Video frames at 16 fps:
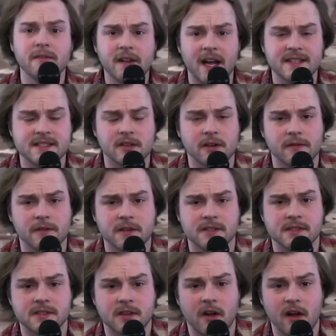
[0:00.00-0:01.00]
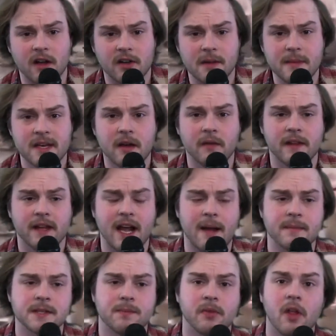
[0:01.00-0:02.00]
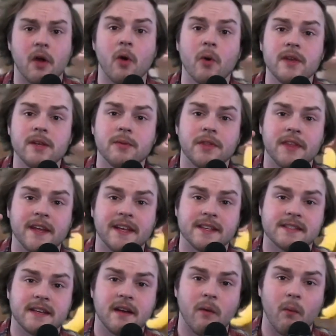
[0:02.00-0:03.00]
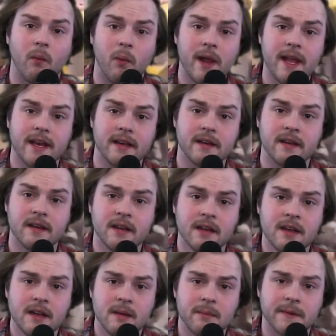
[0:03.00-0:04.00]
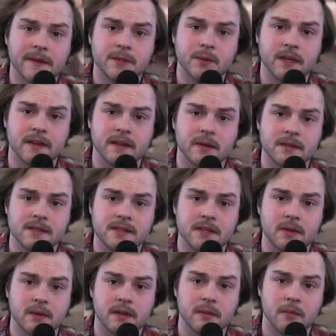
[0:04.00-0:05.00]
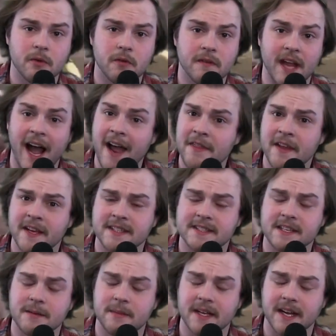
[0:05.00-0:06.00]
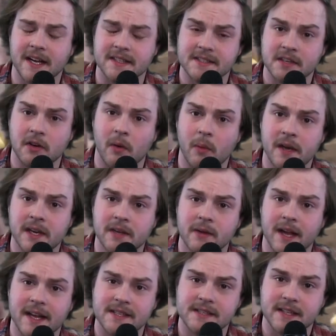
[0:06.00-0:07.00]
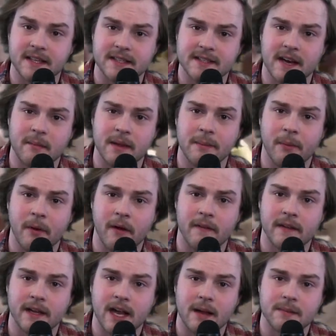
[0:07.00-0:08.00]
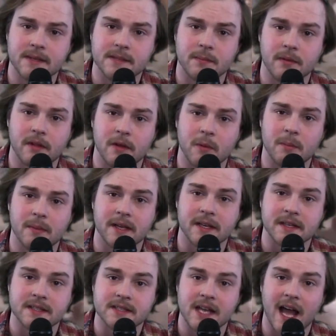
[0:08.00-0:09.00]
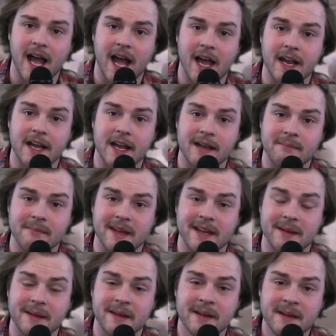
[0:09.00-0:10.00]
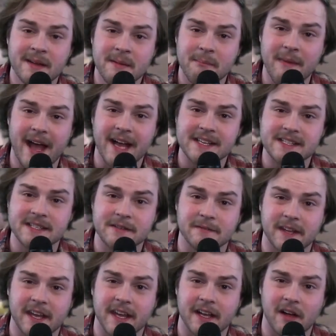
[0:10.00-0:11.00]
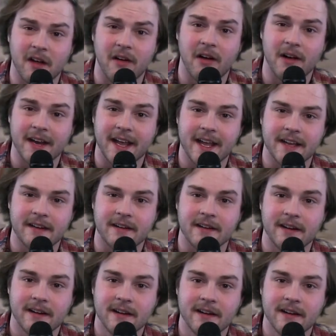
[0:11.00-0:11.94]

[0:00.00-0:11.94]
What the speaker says: Godzilla vs. Kong, let me know in the comments below who you think is going to win between those two in the movie. I think it's going to be Godzilla. What do you guys think? Tear me apart in the comments below because I am a massive King Kong hater.